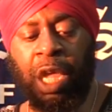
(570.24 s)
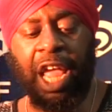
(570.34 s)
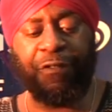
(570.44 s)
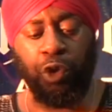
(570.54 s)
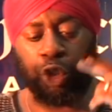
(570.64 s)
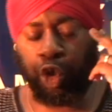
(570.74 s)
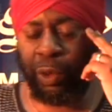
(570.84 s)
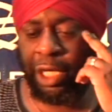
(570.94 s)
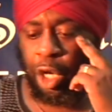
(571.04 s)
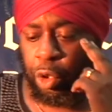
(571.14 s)
if you
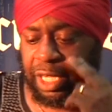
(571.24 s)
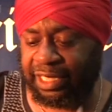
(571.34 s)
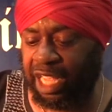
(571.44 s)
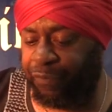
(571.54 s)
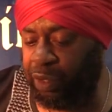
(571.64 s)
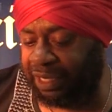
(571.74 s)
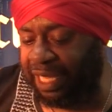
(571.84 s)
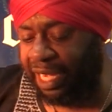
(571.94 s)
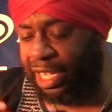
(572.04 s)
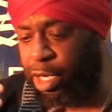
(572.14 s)
truly know yourself, you're
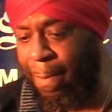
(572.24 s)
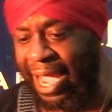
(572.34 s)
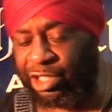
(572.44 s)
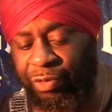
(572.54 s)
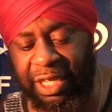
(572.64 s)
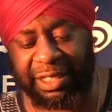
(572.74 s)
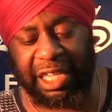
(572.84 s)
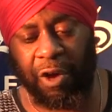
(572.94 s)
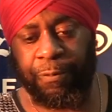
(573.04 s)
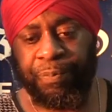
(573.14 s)
studying, you're mastering
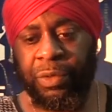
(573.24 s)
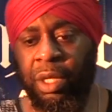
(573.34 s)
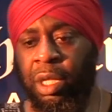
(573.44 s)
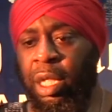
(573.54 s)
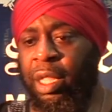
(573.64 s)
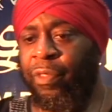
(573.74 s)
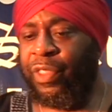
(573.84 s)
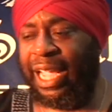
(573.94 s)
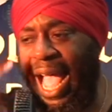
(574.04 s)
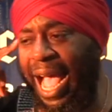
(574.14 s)
yourself,
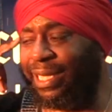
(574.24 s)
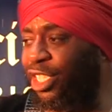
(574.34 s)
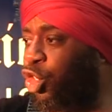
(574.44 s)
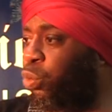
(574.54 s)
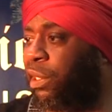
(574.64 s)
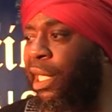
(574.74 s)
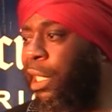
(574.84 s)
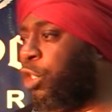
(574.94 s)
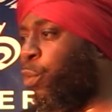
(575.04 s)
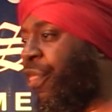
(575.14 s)
the God that you
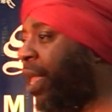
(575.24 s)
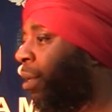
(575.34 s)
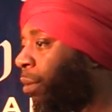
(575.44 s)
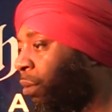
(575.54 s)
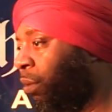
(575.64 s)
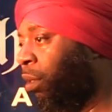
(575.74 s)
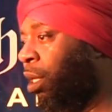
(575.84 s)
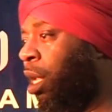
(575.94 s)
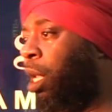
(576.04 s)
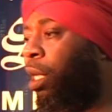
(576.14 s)
seek is within.
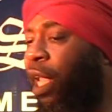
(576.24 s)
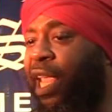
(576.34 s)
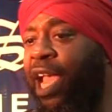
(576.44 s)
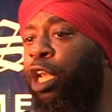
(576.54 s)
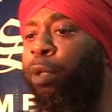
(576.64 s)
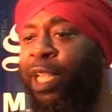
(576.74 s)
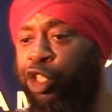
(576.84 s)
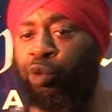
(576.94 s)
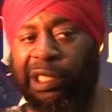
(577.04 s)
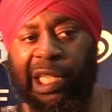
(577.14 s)
The kingdom
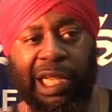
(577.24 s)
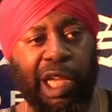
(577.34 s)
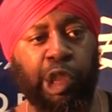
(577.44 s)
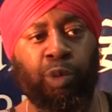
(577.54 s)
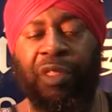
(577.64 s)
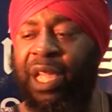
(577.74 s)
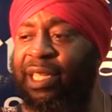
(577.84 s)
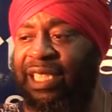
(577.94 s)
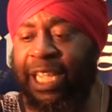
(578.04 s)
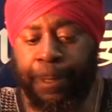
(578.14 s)
that you seek is
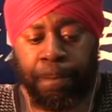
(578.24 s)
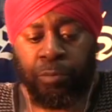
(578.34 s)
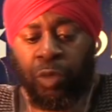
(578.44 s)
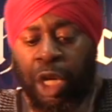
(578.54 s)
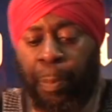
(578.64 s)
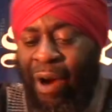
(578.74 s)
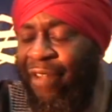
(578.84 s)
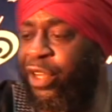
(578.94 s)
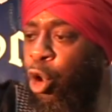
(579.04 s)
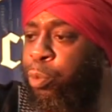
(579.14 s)
within. See, the
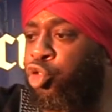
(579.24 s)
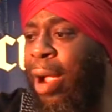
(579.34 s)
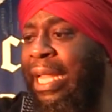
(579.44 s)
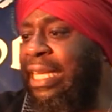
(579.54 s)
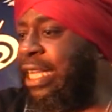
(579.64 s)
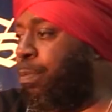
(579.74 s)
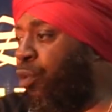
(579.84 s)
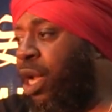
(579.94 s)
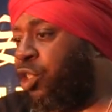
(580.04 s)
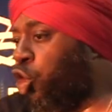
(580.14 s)
Prophet Noble Drew Ali didn't
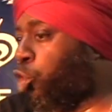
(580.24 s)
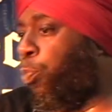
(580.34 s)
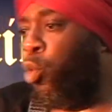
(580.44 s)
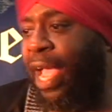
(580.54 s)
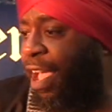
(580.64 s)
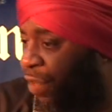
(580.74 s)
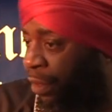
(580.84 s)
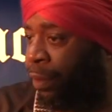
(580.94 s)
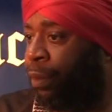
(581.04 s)
bring us a spook heaven,